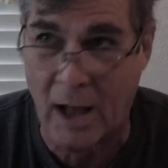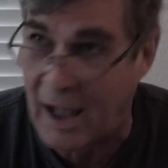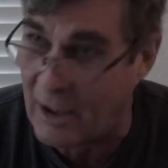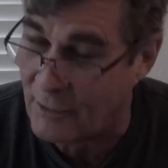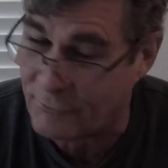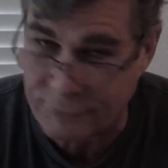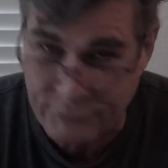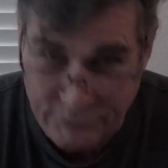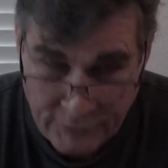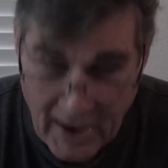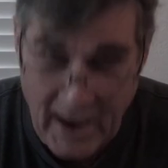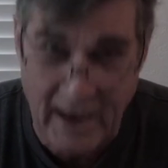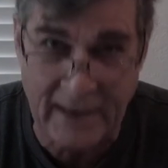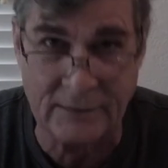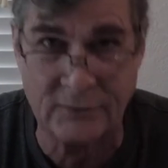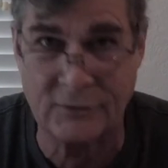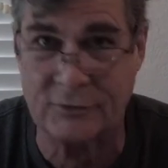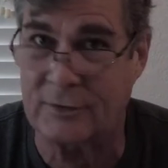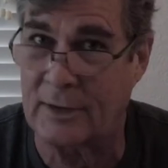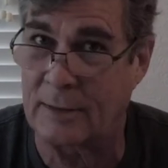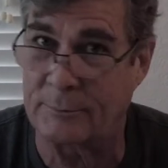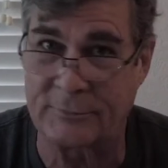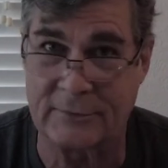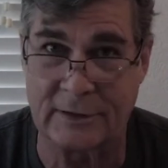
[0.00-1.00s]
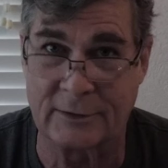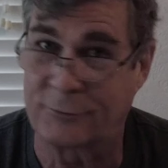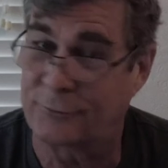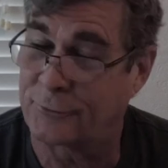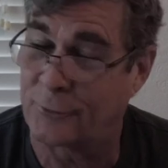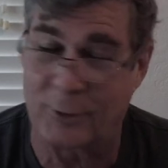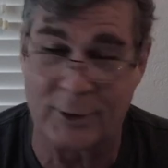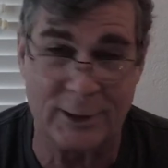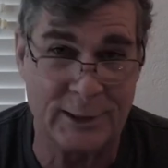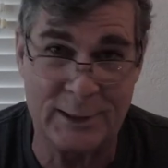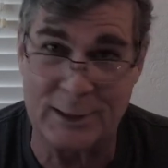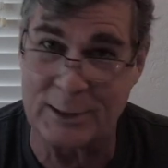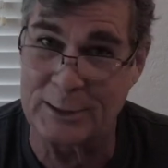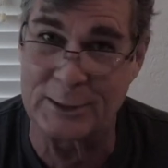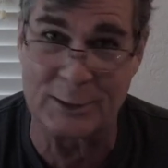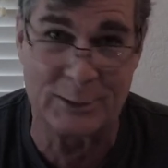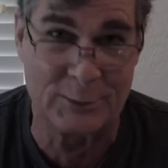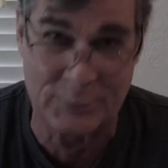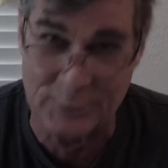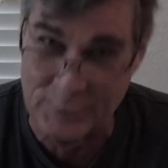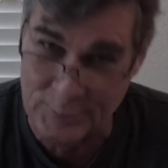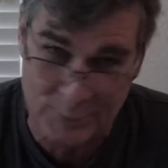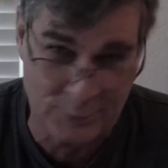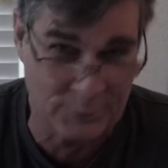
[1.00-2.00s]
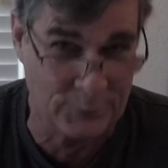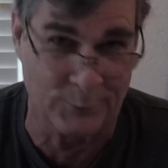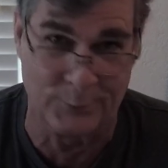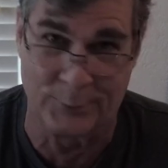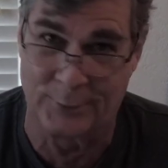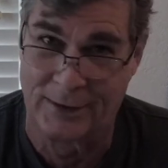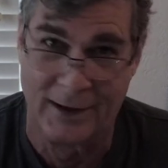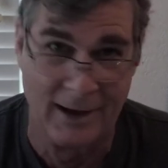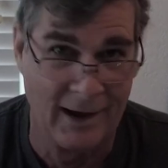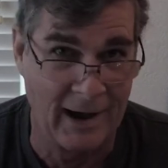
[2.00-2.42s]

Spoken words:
I'll find something for you to do.